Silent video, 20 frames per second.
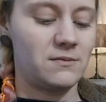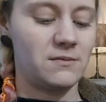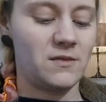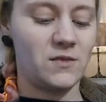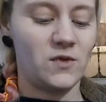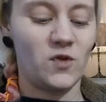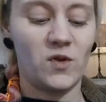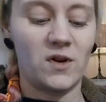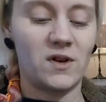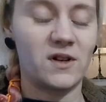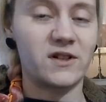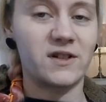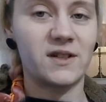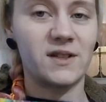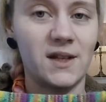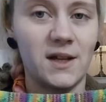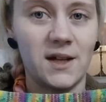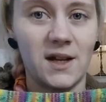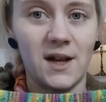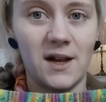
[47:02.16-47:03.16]
or
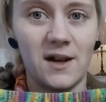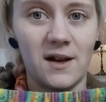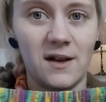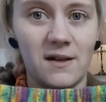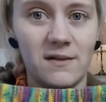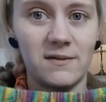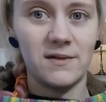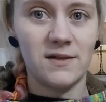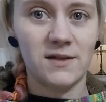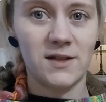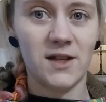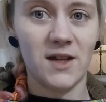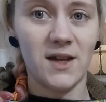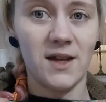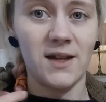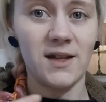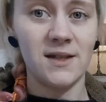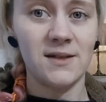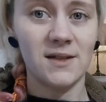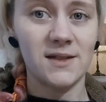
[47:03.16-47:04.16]
they have the
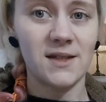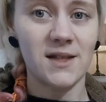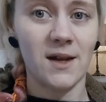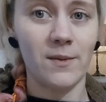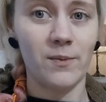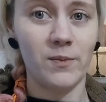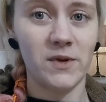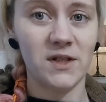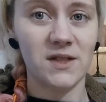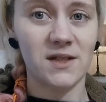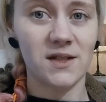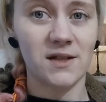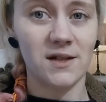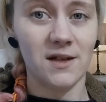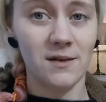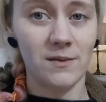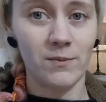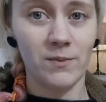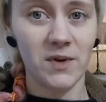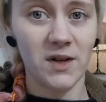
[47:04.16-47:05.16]
instep is
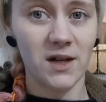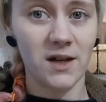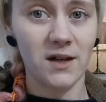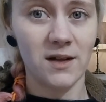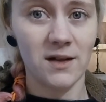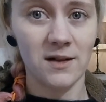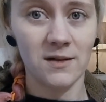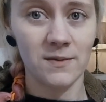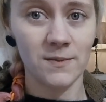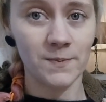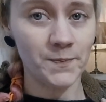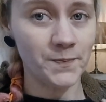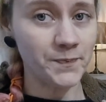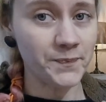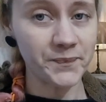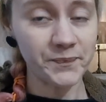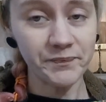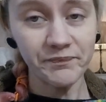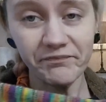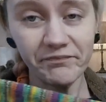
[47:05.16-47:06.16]
big.
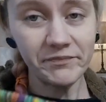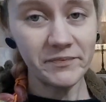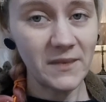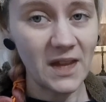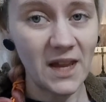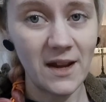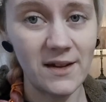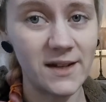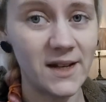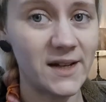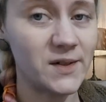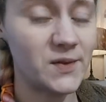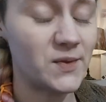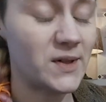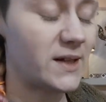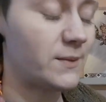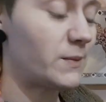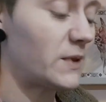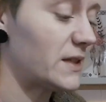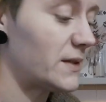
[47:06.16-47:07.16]
Yeah, you
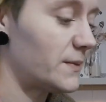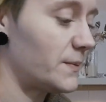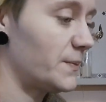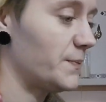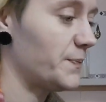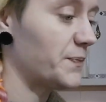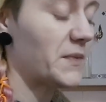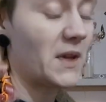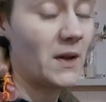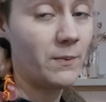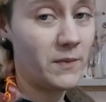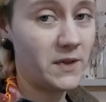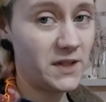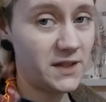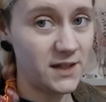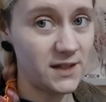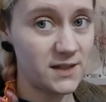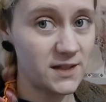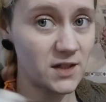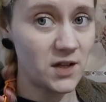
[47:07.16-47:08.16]
name it. But
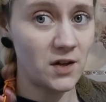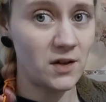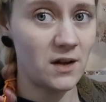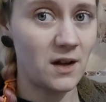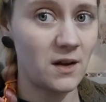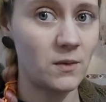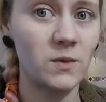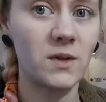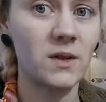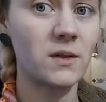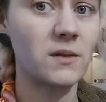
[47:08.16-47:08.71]
this turned out